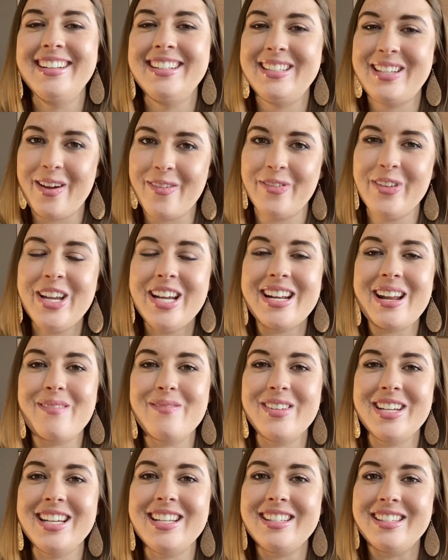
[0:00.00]
Definitely an
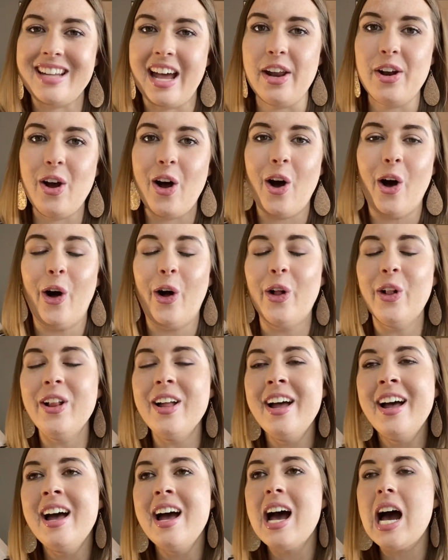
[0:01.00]
empties, not a haul.
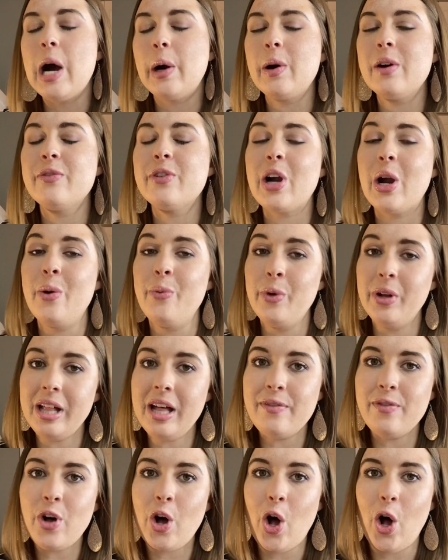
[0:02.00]
However, I will
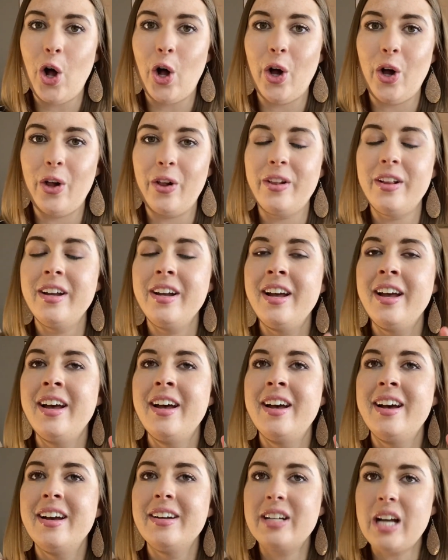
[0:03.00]
have a haul
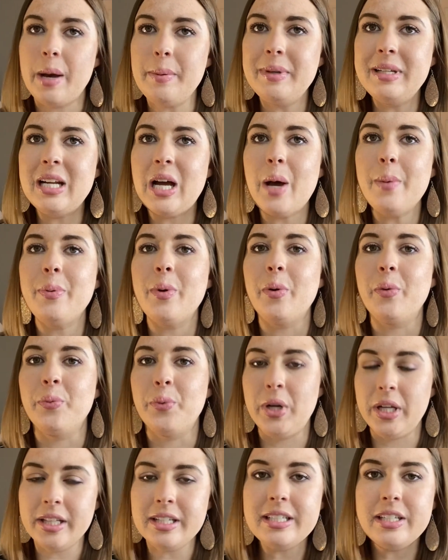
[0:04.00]
coming up
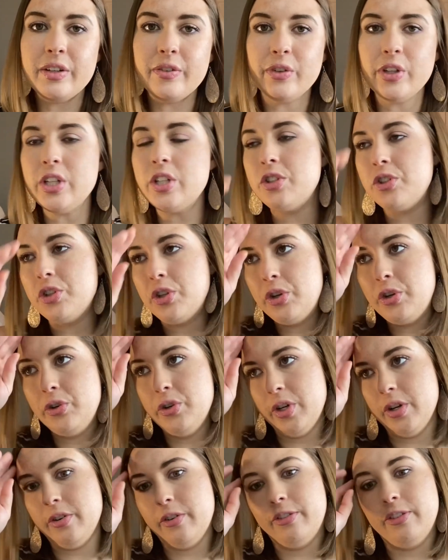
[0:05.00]
relatively
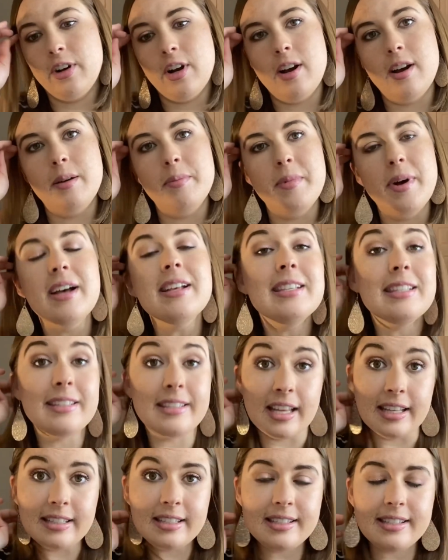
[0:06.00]
soon from
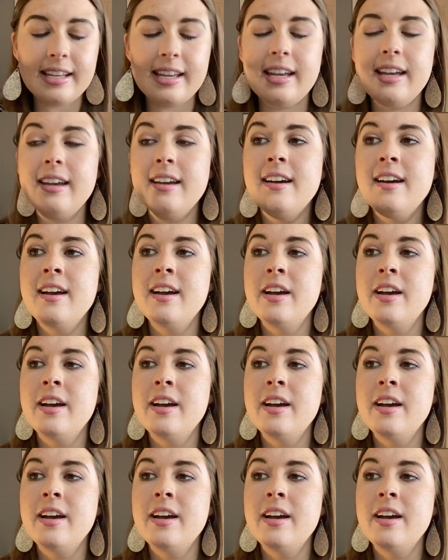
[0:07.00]
Scentsy.